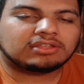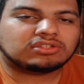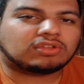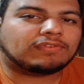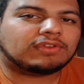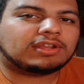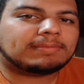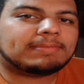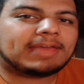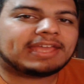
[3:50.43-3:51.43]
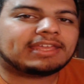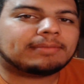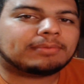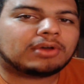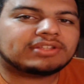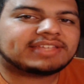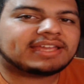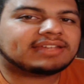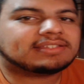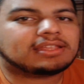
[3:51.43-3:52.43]
So if you're going to be backing up
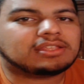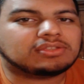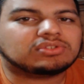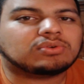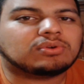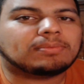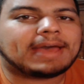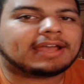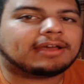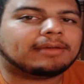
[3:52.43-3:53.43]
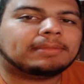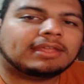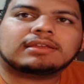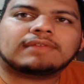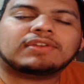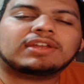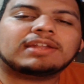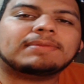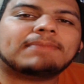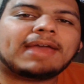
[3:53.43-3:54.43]
contacts, use Google Backup. If you're
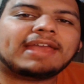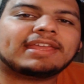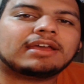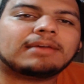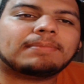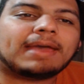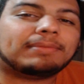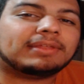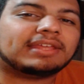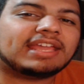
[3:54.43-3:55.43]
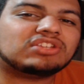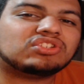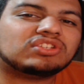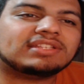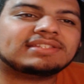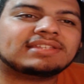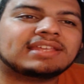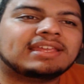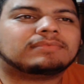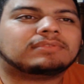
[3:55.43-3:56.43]
going to be backing up applications,
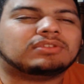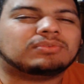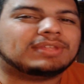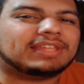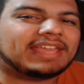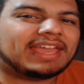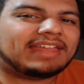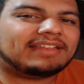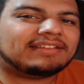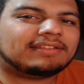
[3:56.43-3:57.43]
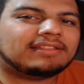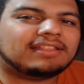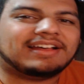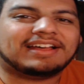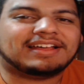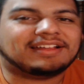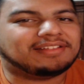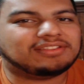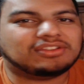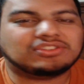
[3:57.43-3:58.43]
you really can't.
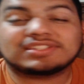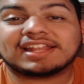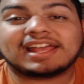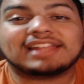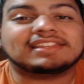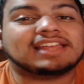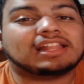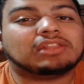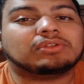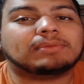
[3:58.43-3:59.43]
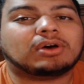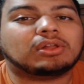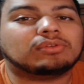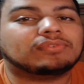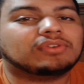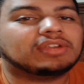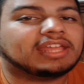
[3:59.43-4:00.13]
You're just going to have to download them all over